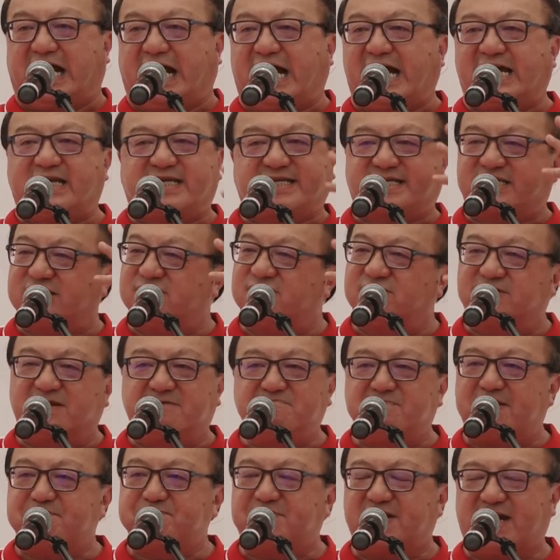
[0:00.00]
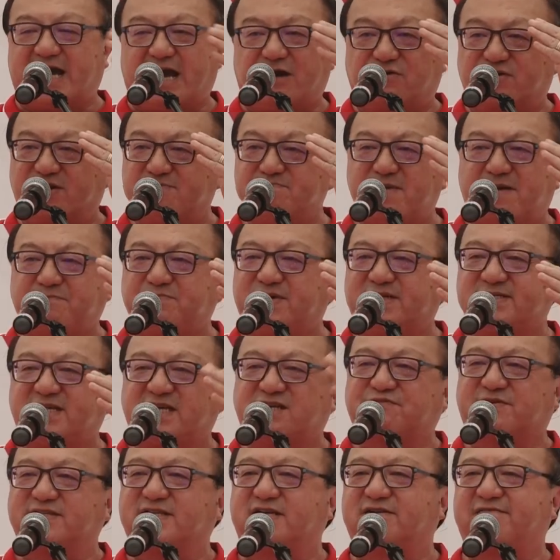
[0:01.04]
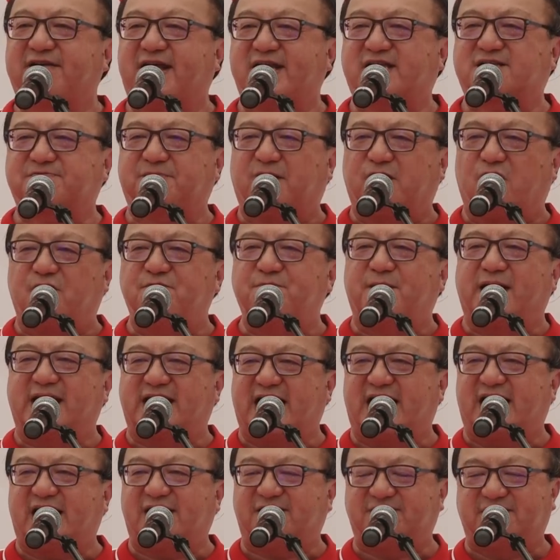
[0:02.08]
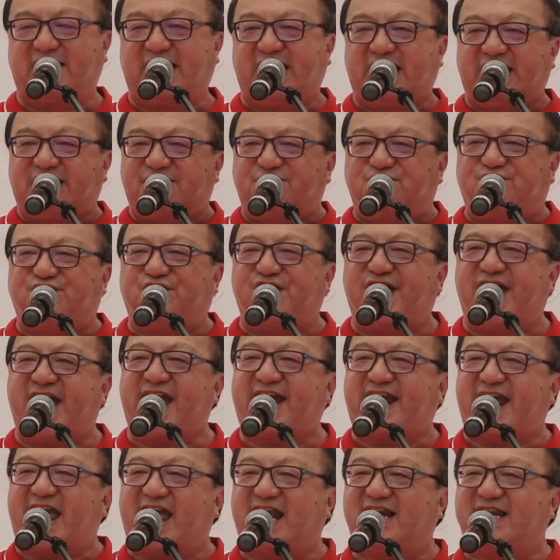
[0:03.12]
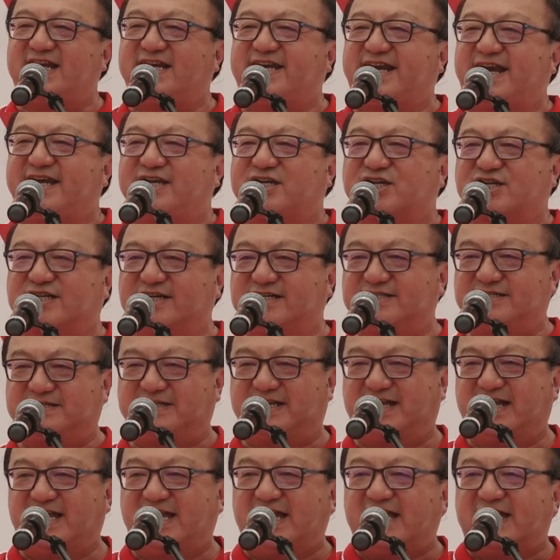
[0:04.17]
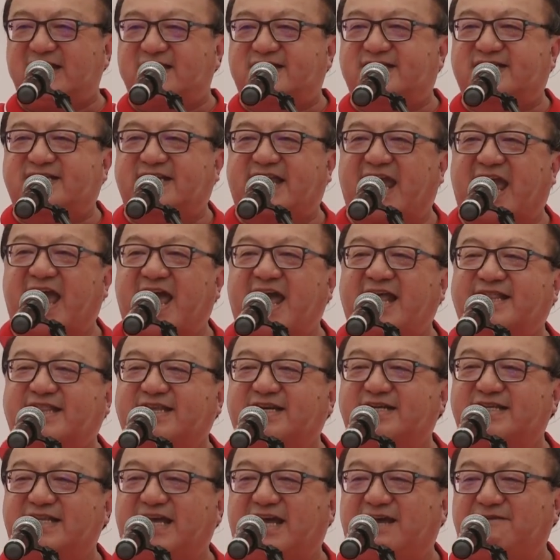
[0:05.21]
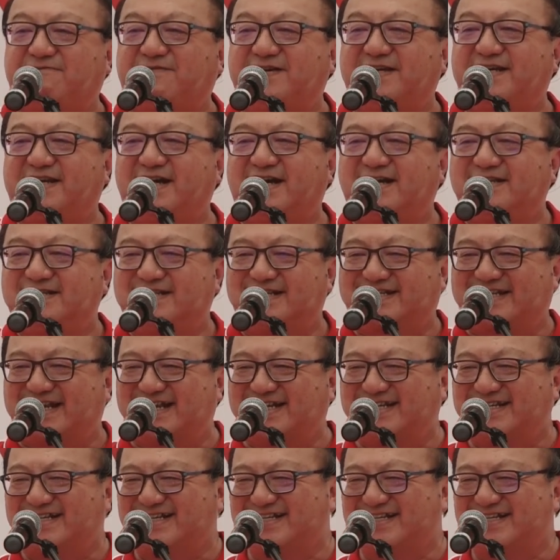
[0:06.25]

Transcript: I still remember, I'll remember this for the rest of my life. Vague allegation, scattered evidence.